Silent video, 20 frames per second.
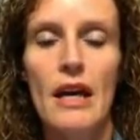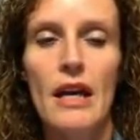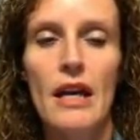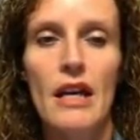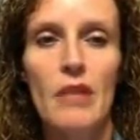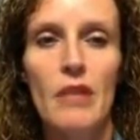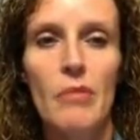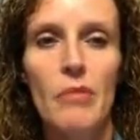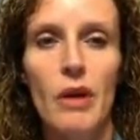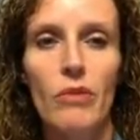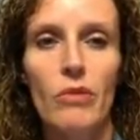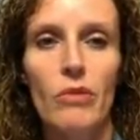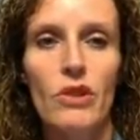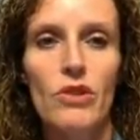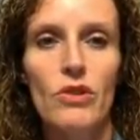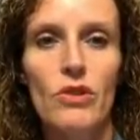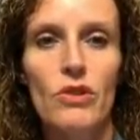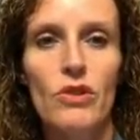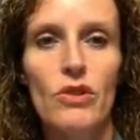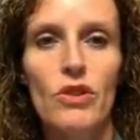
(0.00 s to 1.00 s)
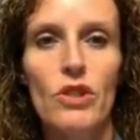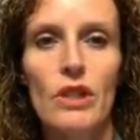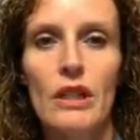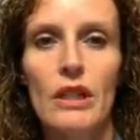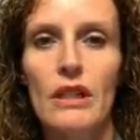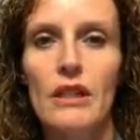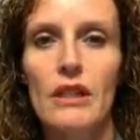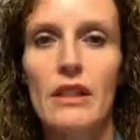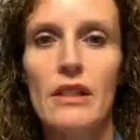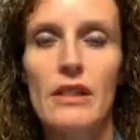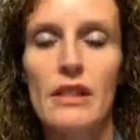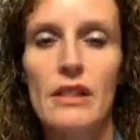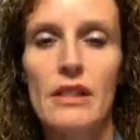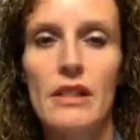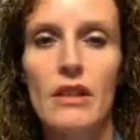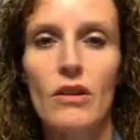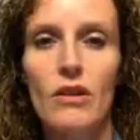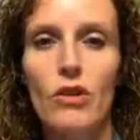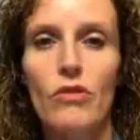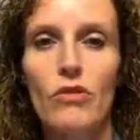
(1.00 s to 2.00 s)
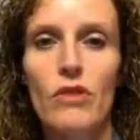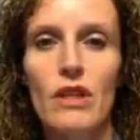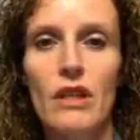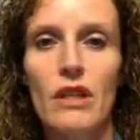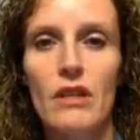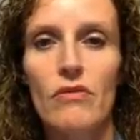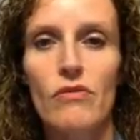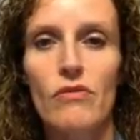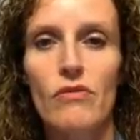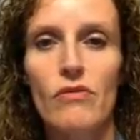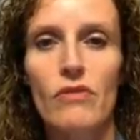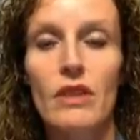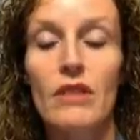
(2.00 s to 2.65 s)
And my research is over the